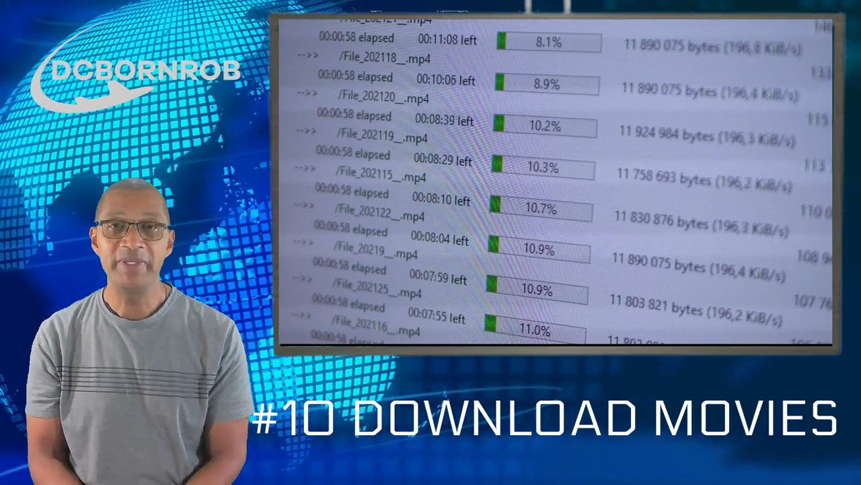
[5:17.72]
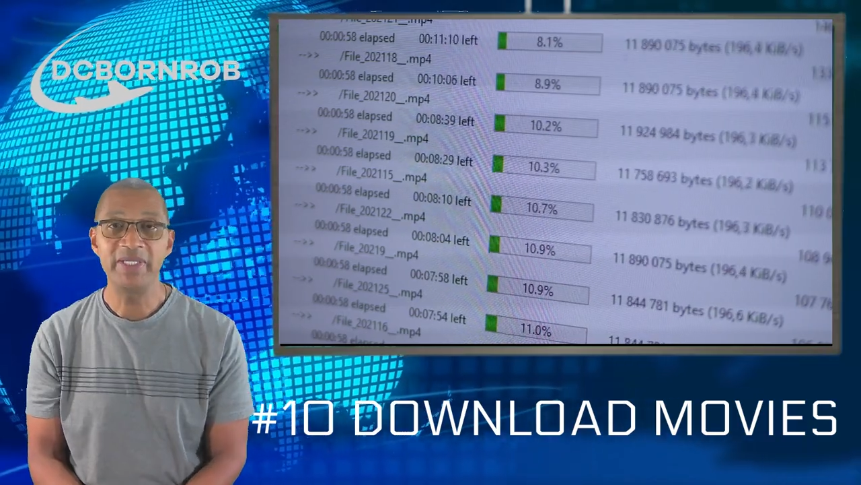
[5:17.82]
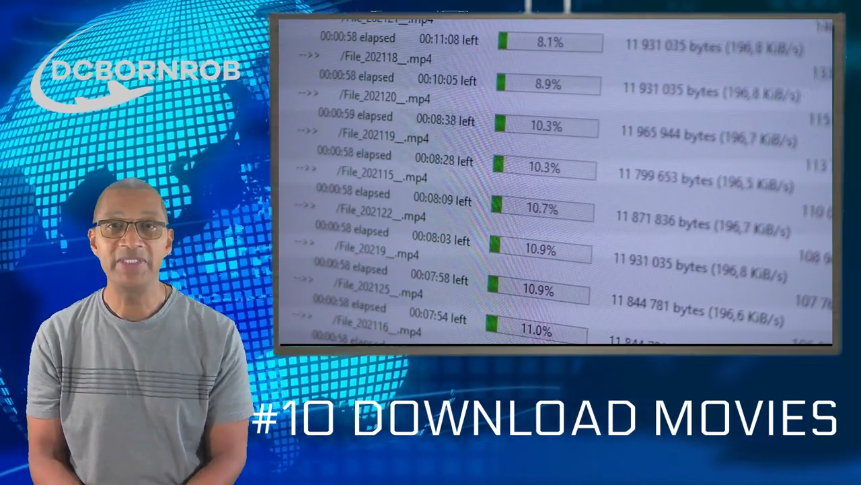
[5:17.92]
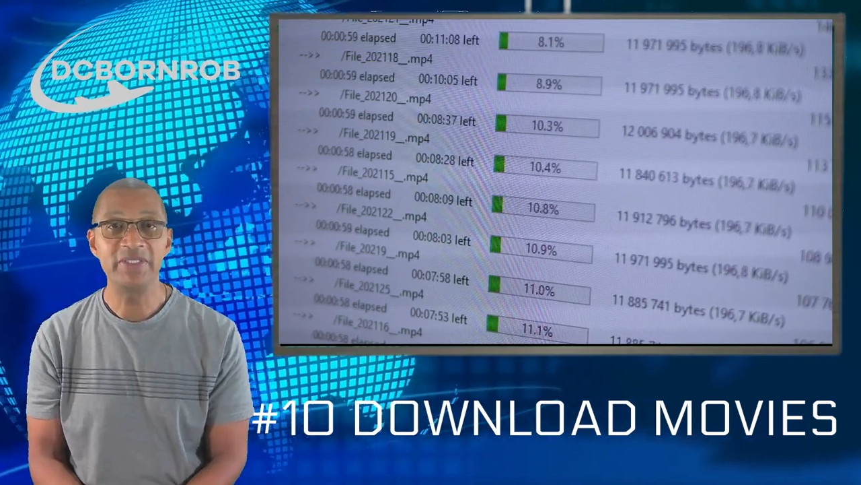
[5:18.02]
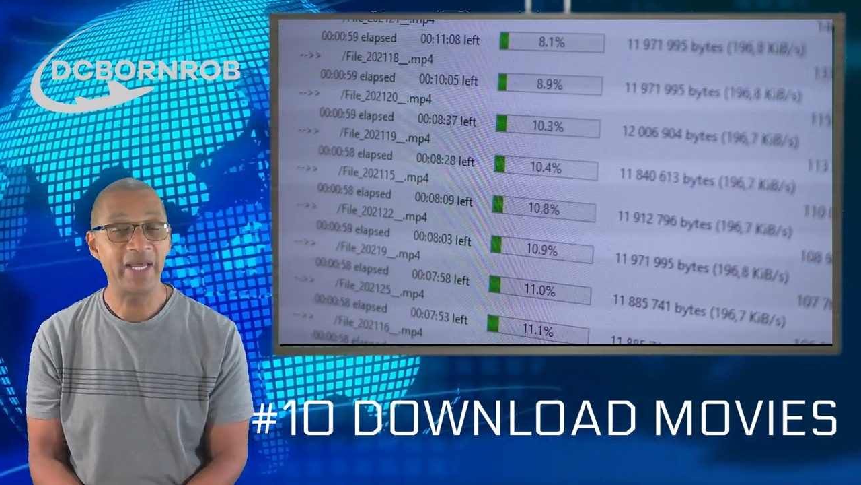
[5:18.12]

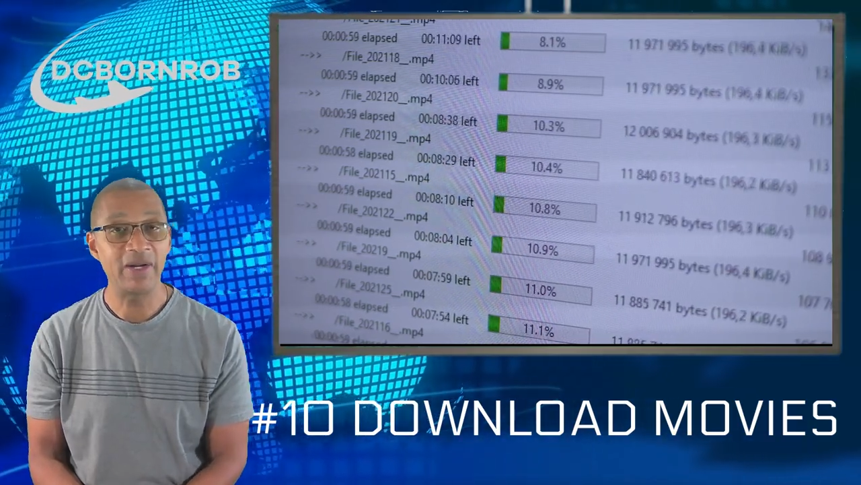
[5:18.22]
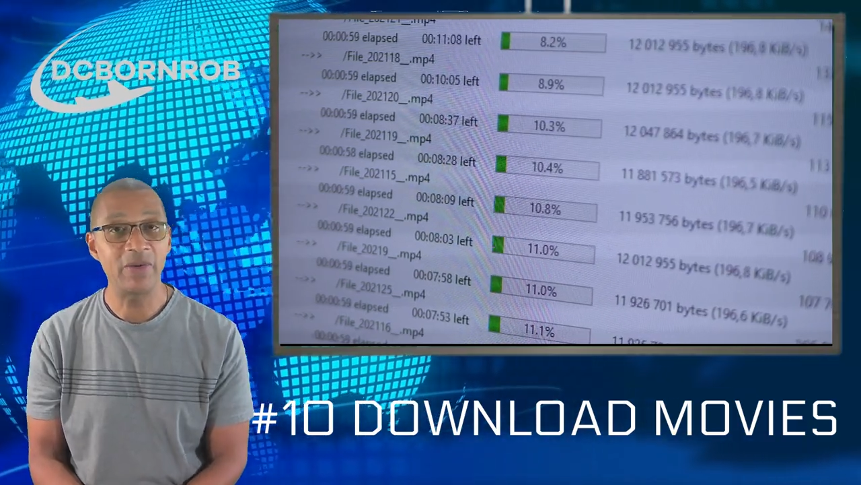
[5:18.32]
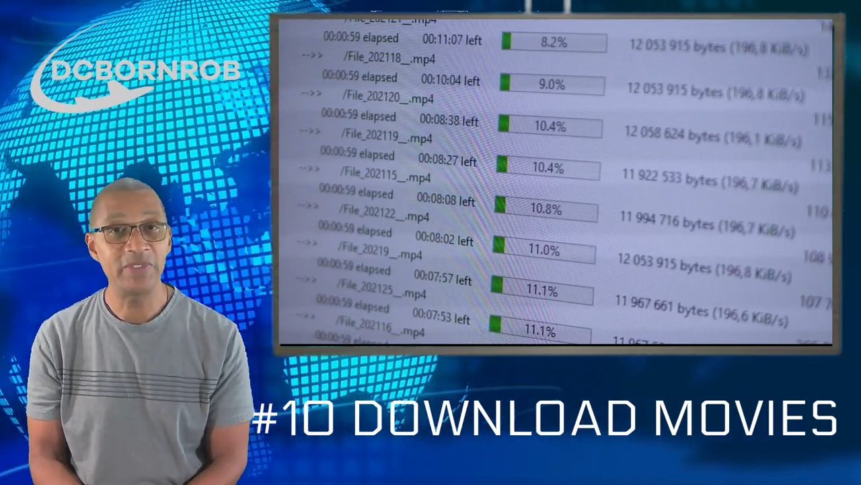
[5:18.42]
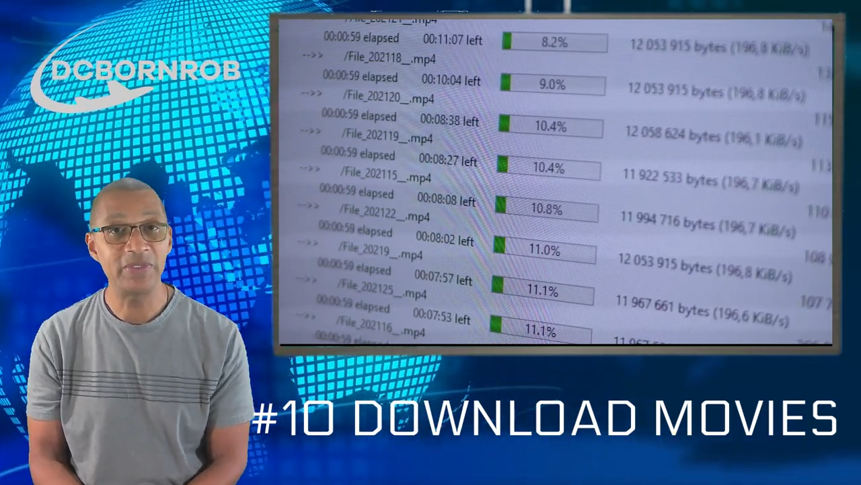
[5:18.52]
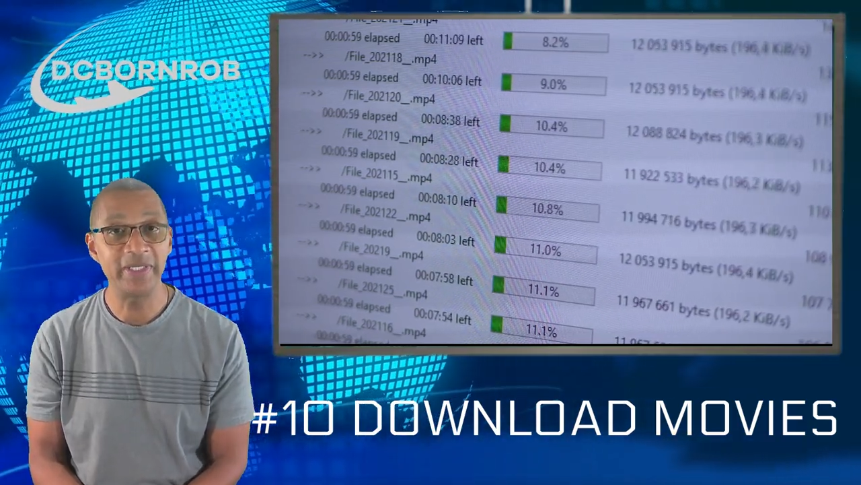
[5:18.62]
because you're not
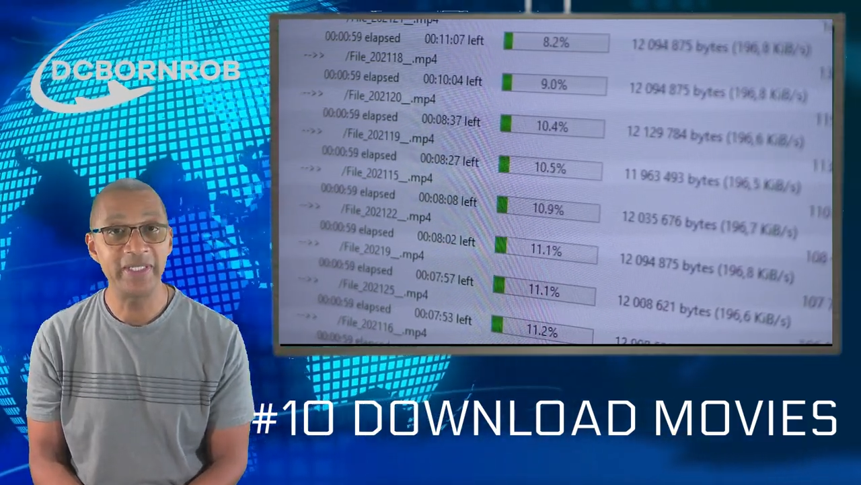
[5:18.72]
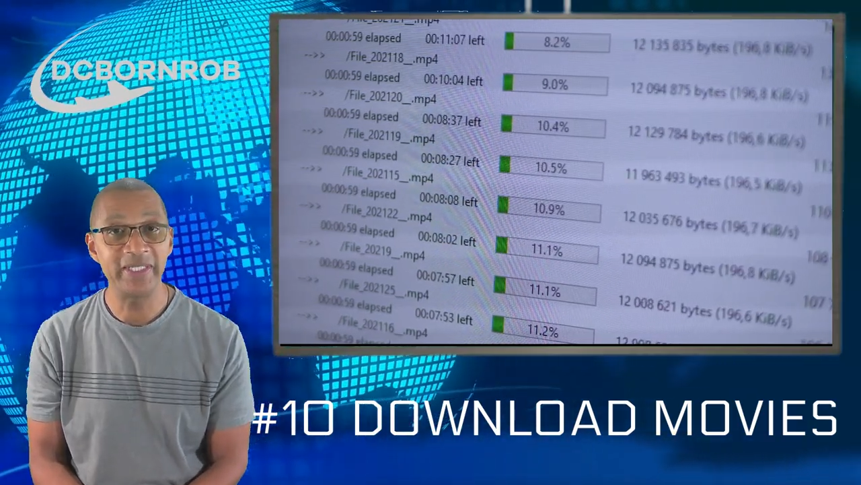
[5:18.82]
always going to